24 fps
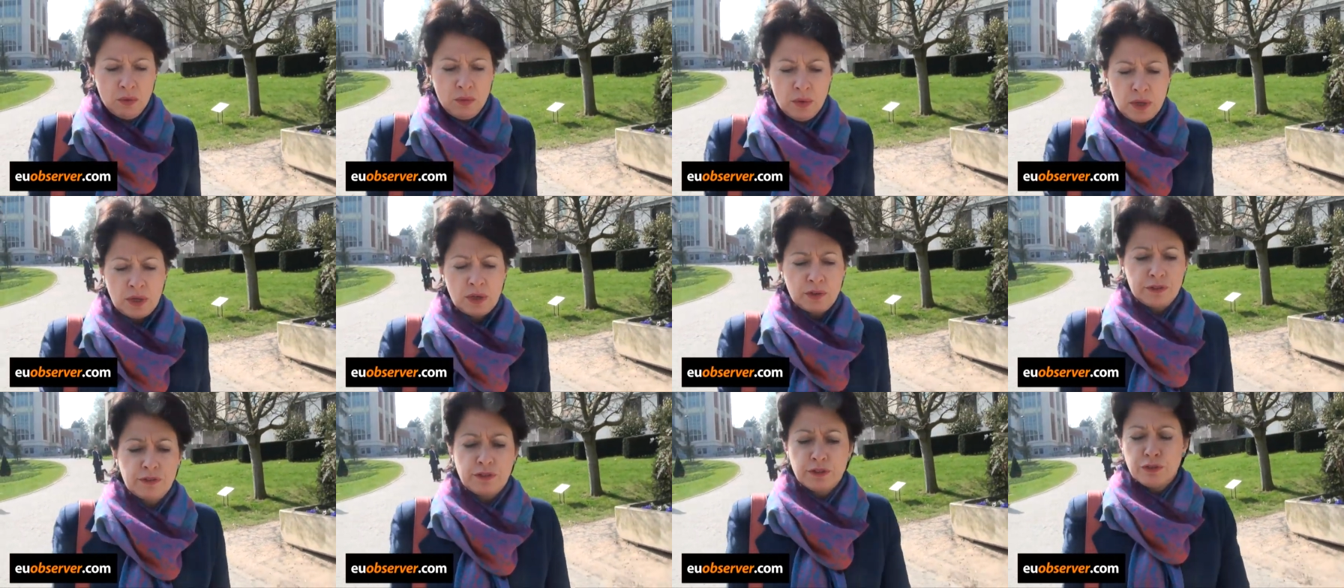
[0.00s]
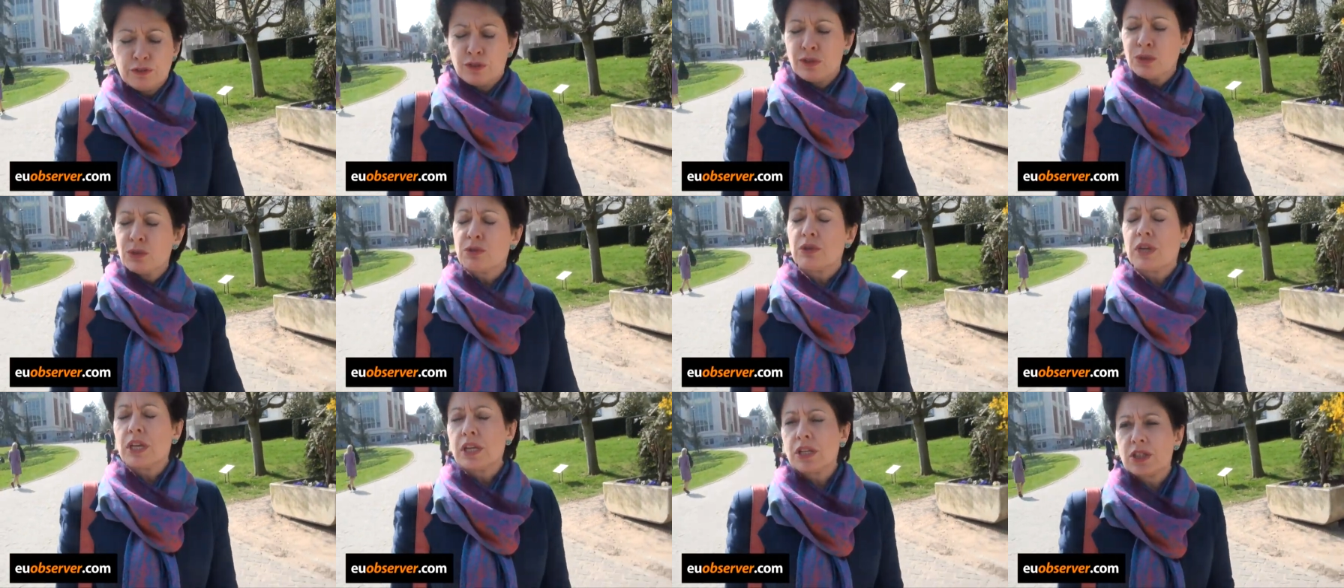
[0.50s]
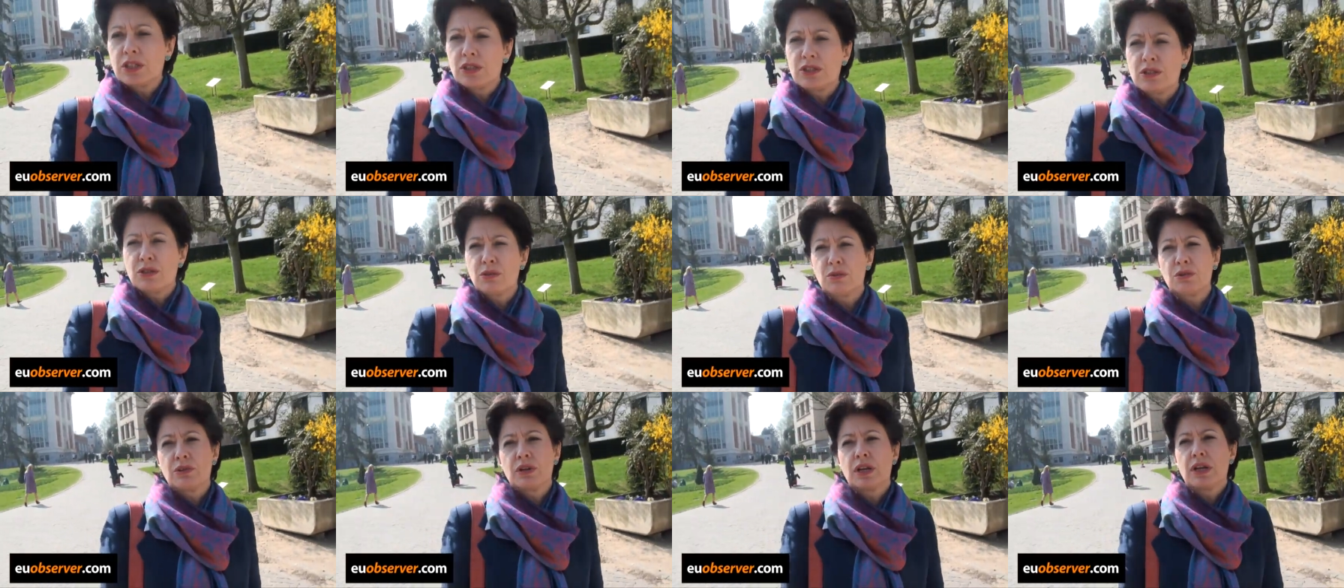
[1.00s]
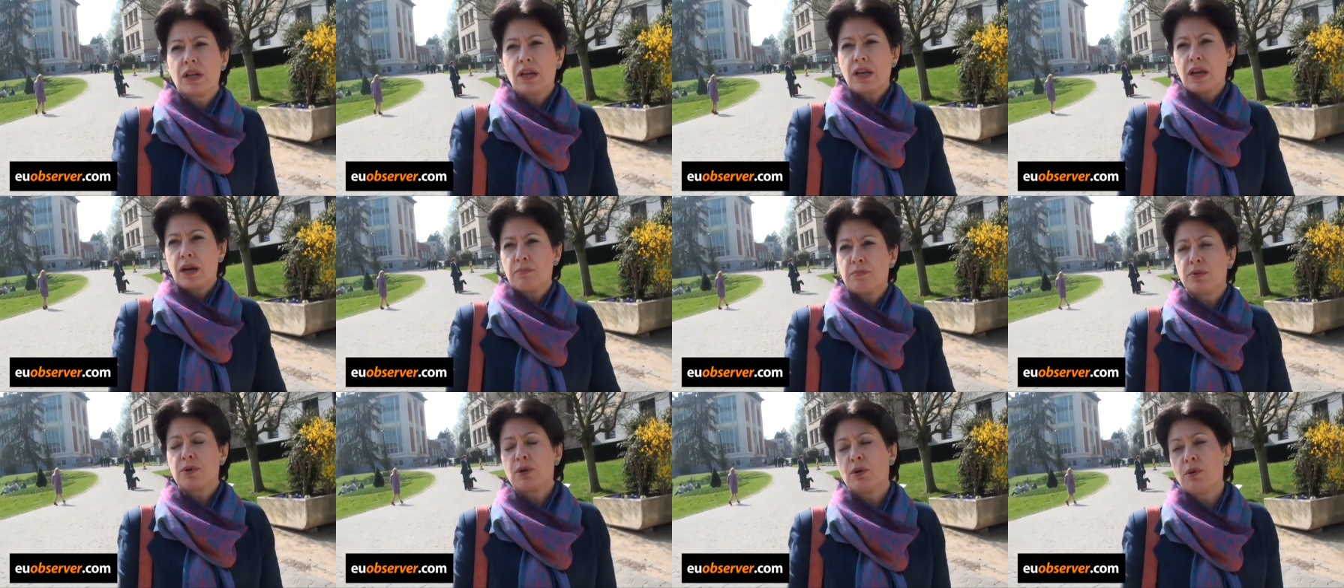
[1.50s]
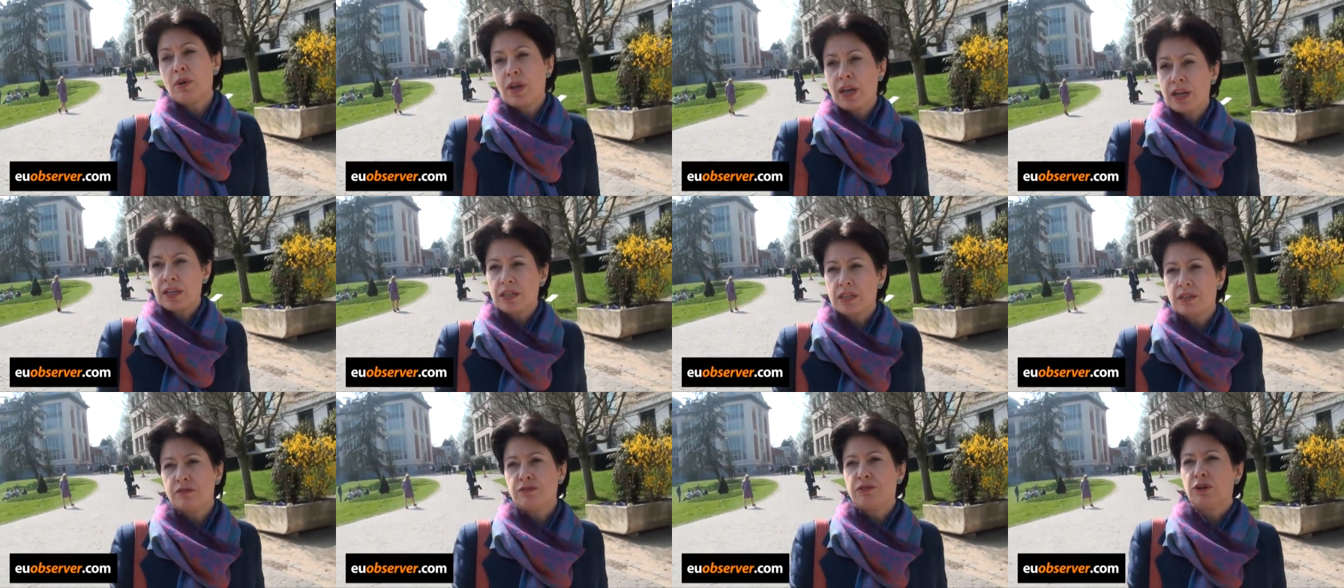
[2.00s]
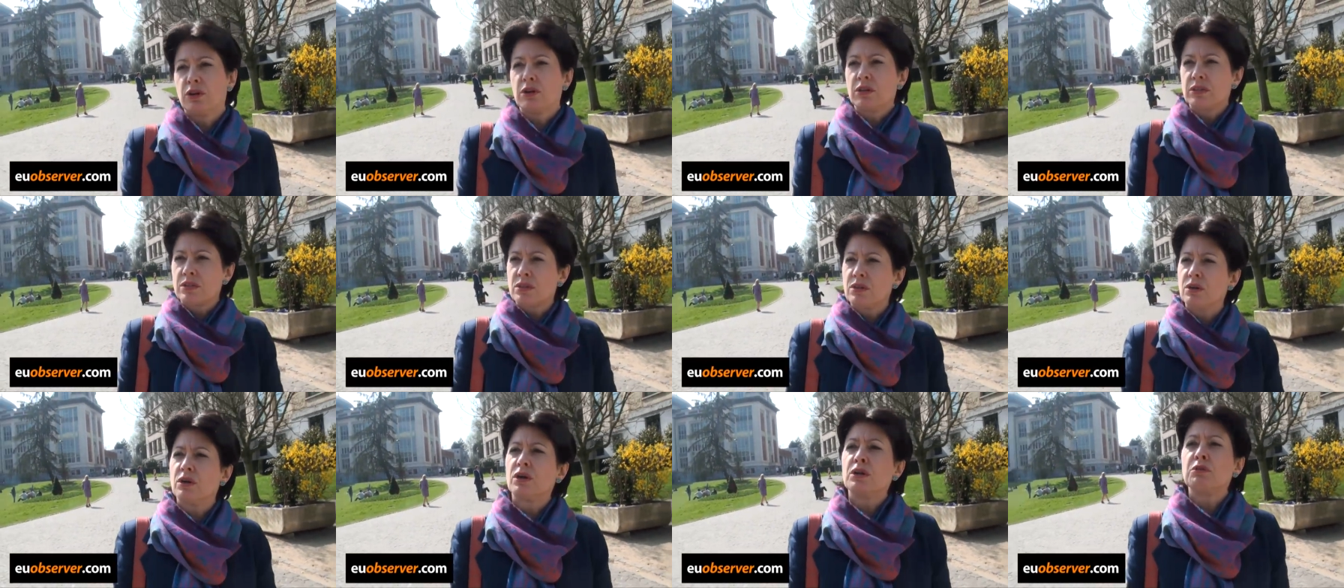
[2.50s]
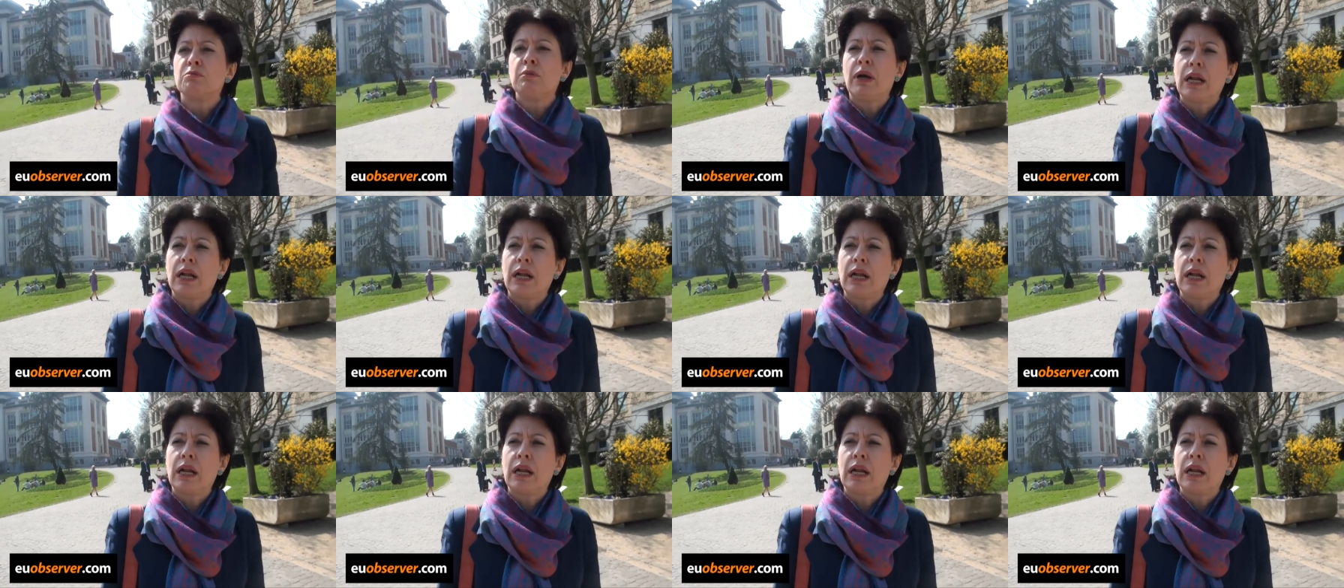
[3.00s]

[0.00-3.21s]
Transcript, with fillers: one of the few regions who really are proactive also on